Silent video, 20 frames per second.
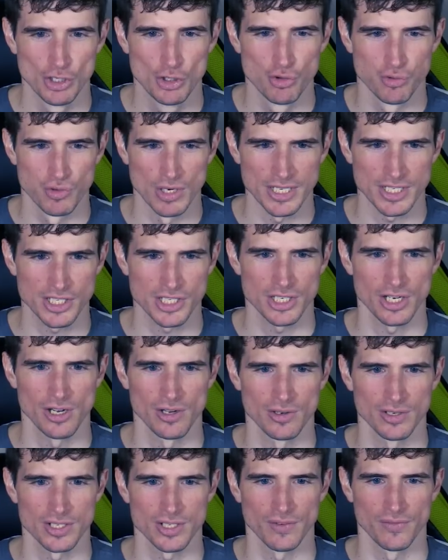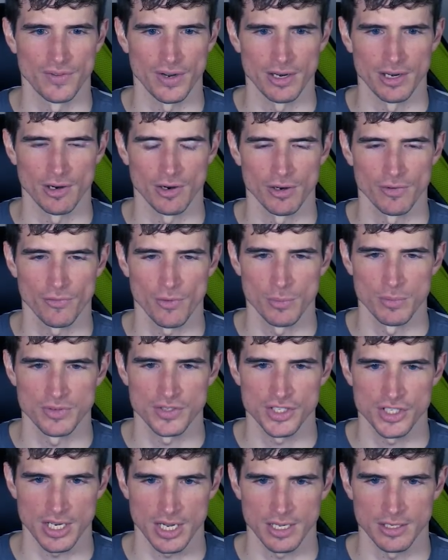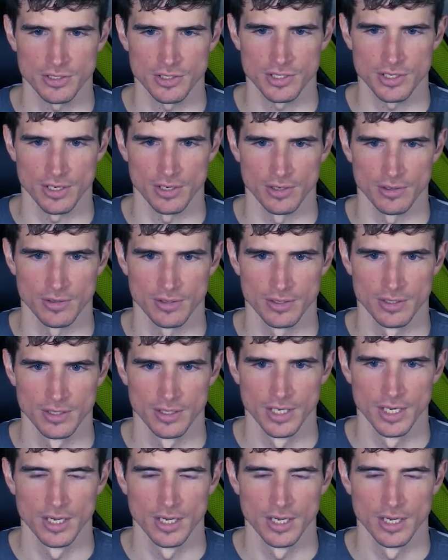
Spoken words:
Gritstone is a very hard form of sandstone.